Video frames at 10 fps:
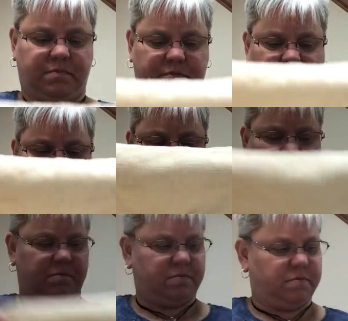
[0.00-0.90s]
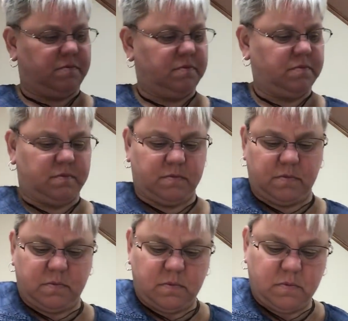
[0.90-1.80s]

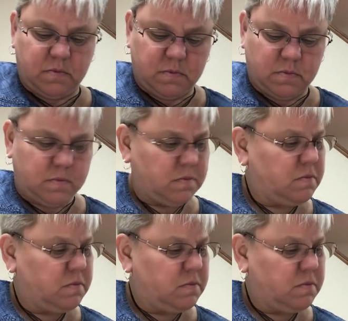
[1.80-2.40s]
Nobody speaks.